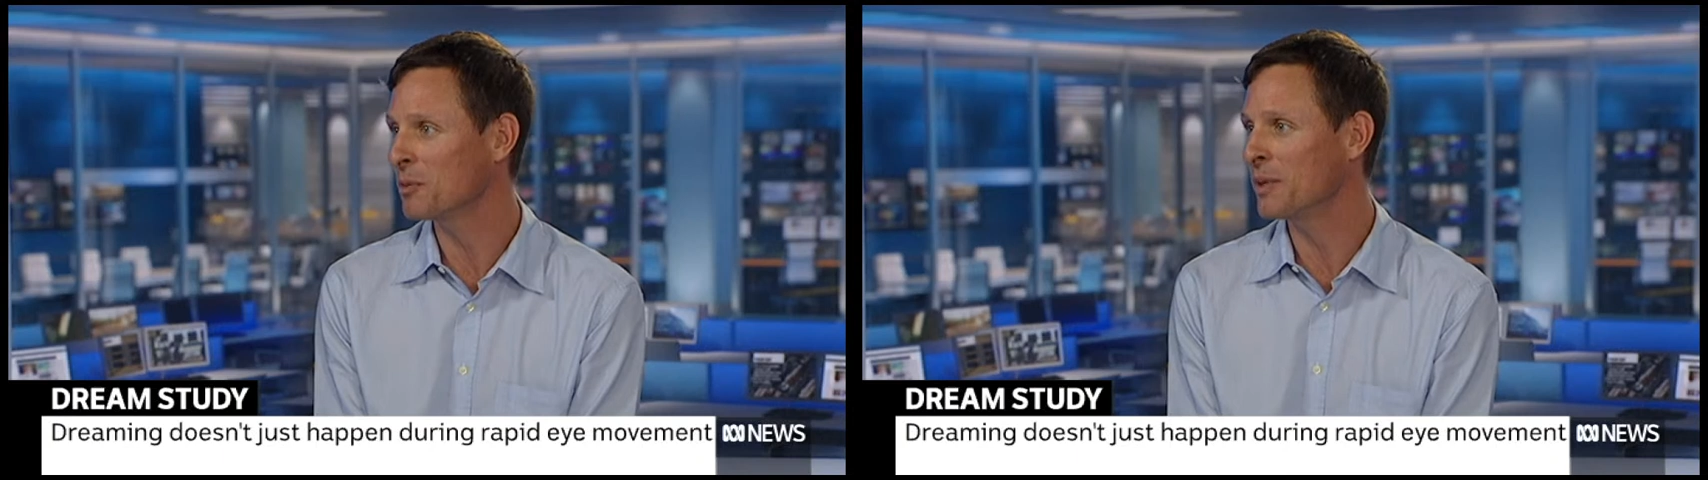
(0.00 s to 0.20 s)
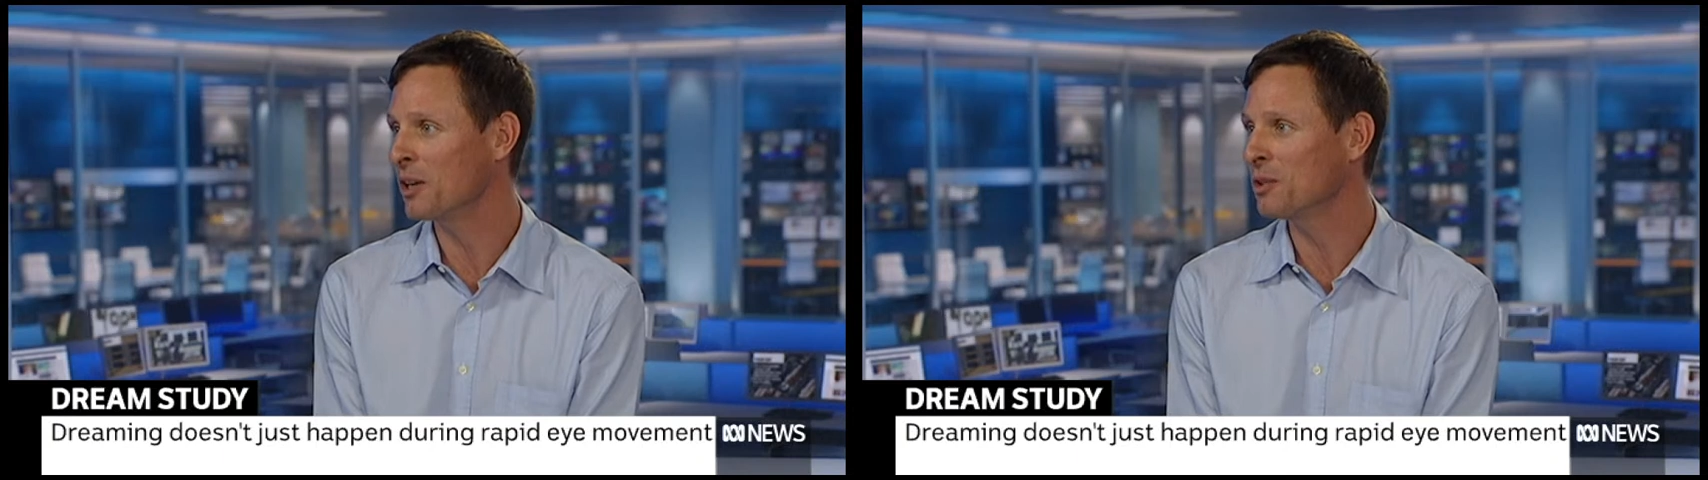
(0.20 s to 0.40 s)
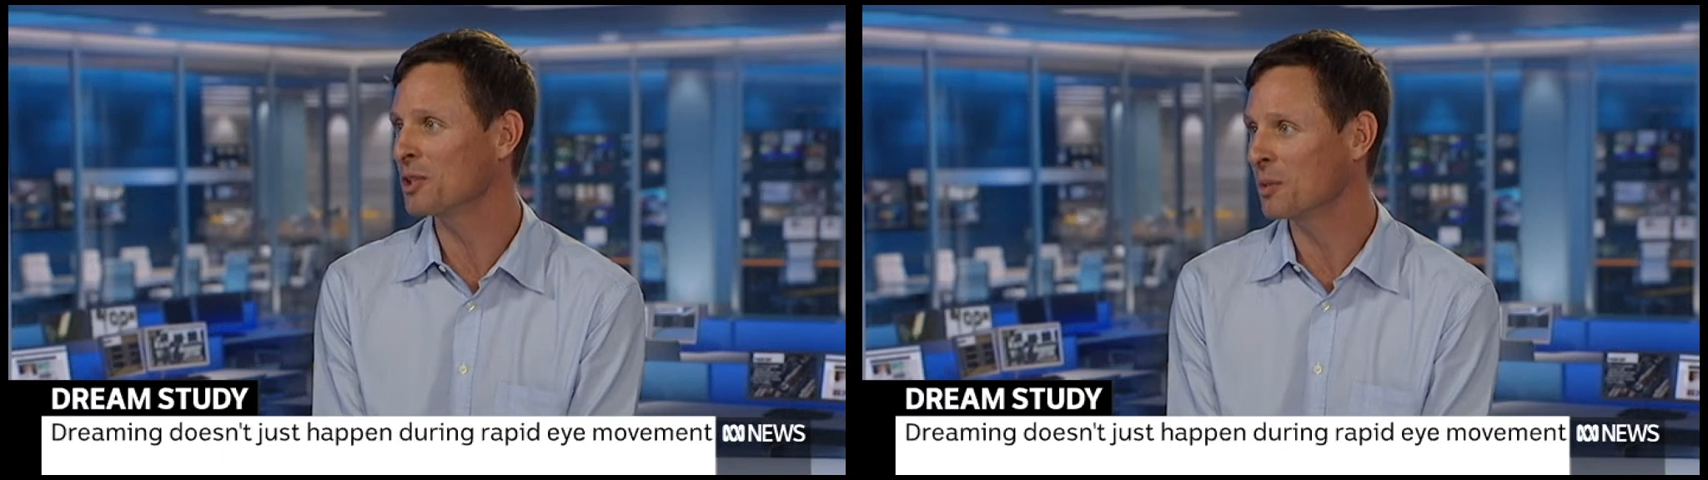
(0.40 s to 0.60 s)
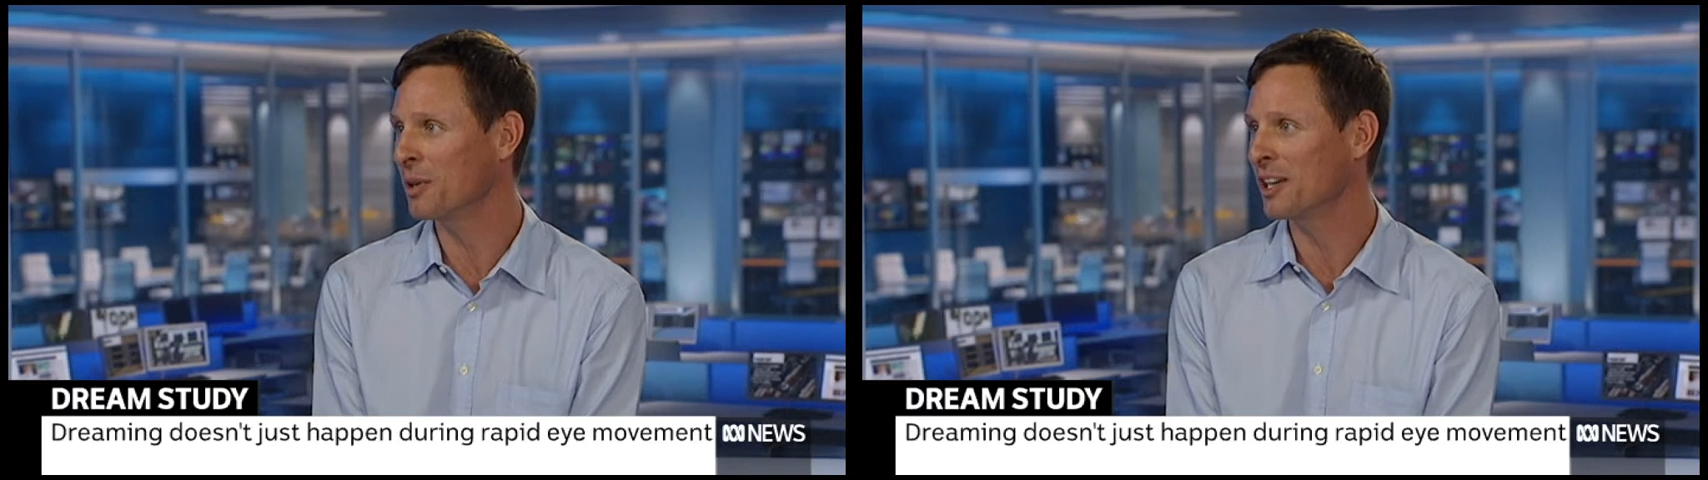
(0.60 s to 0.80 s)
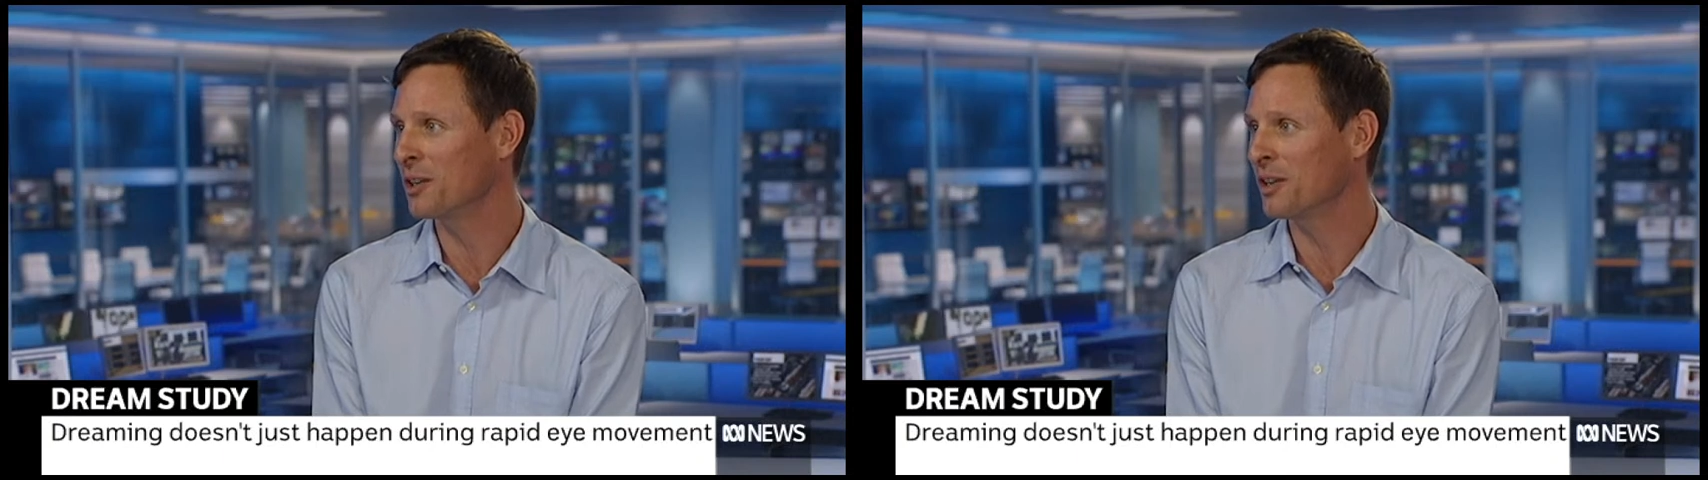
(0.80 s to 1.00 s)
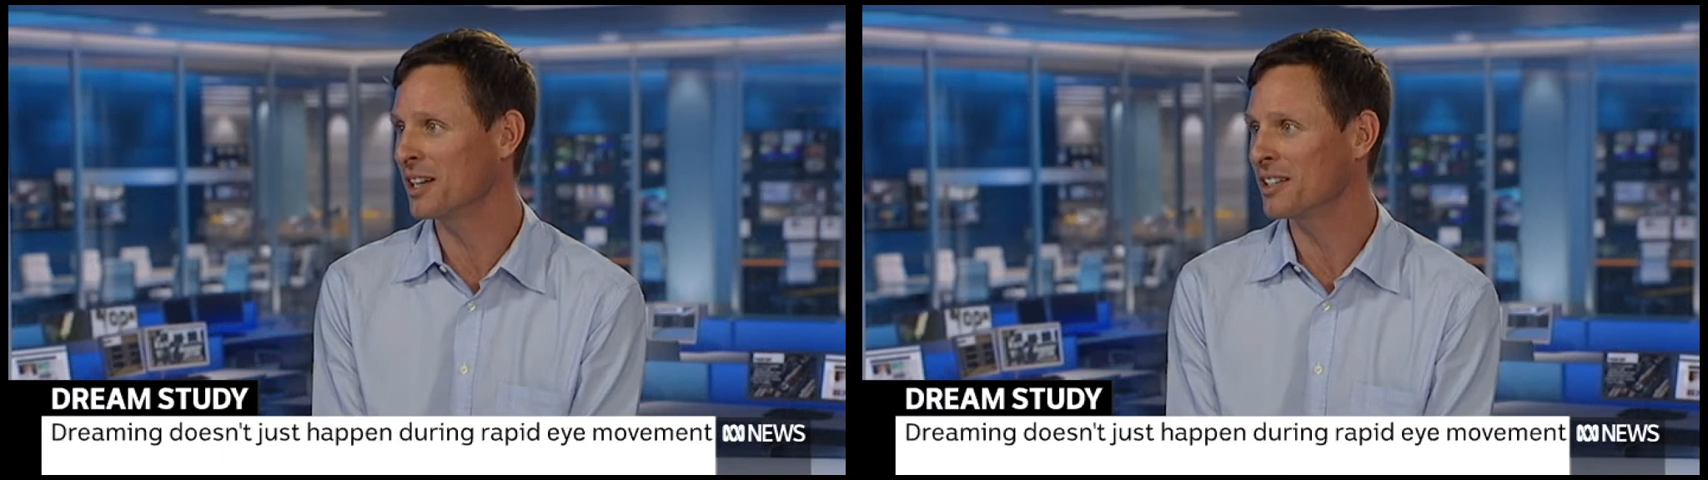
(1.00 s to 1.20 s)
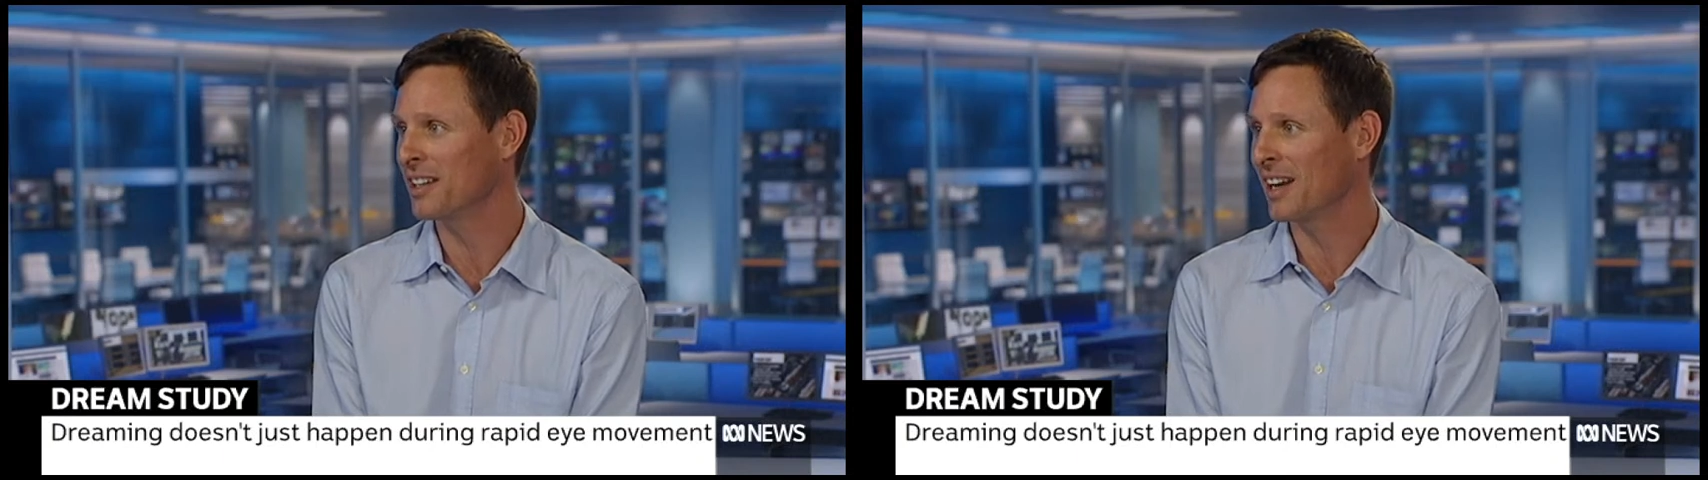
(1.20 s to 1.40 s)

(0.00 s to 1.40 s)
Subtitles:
be also pretty good at